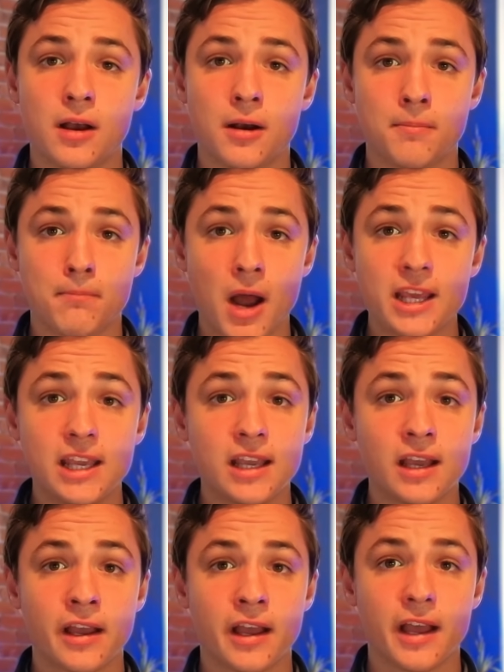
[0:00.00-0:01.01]
money,
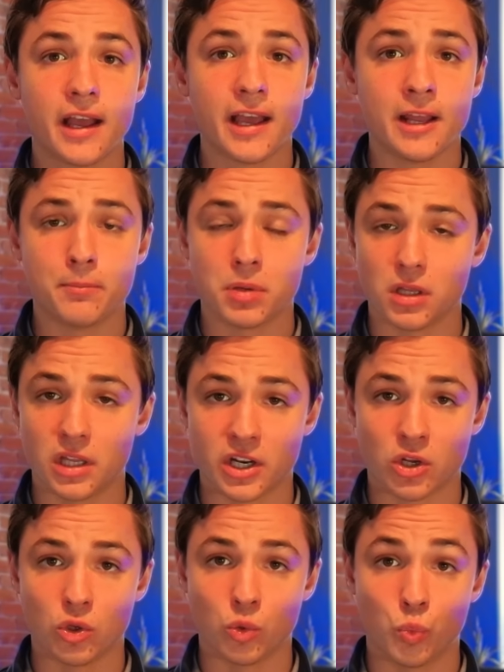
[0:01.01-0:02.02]
and
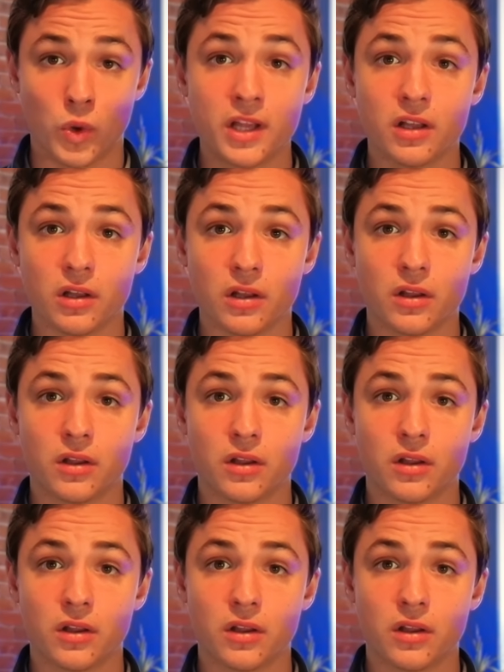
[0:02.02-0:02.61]
political will.